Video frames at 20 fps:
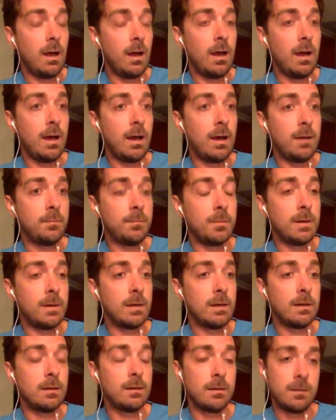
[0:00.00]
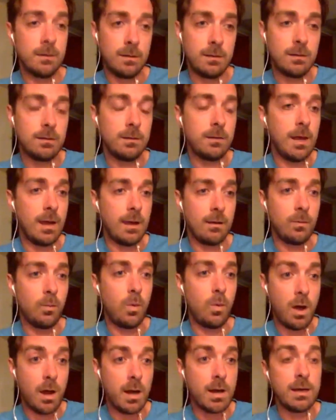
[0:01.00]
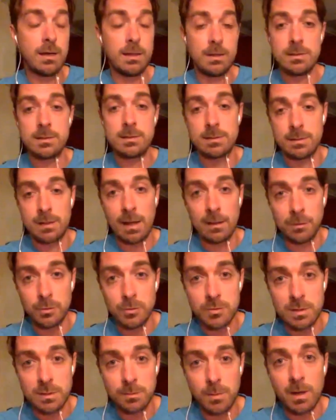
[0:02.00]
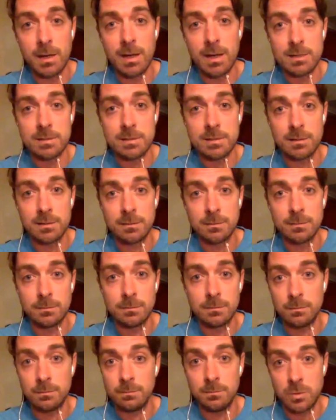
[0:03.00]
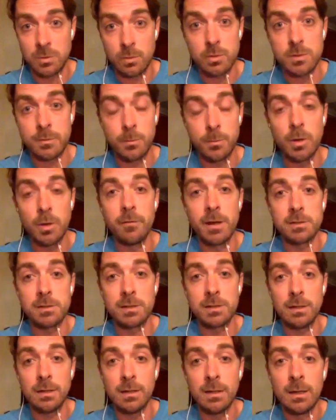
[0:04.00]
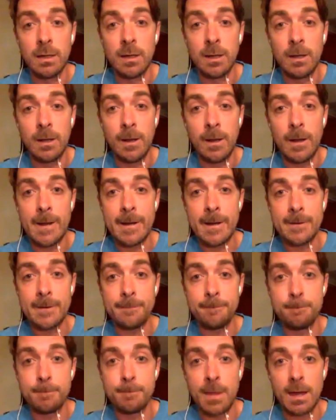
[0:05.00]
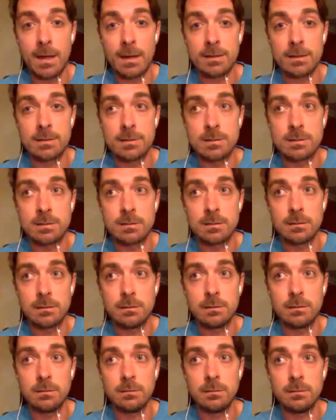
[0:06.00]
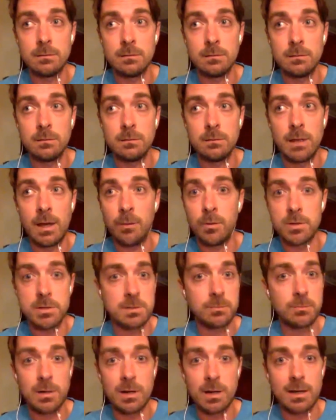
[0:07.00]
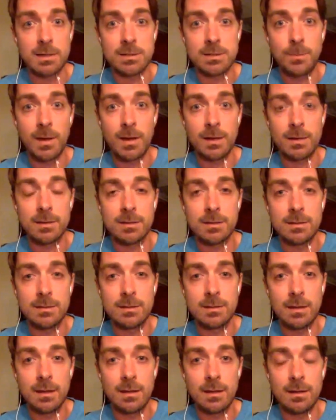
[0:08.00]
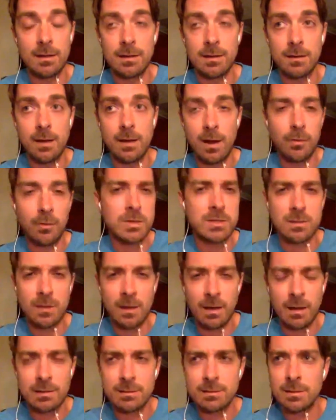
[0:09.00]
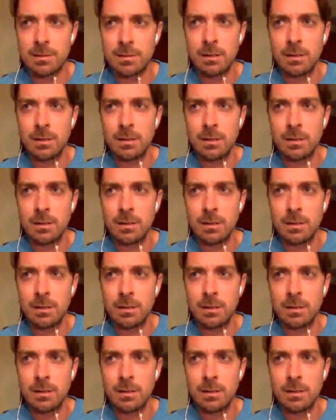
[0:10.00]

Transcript: one is losing money as a source of motivation. That wasn't what I expected. I always thought,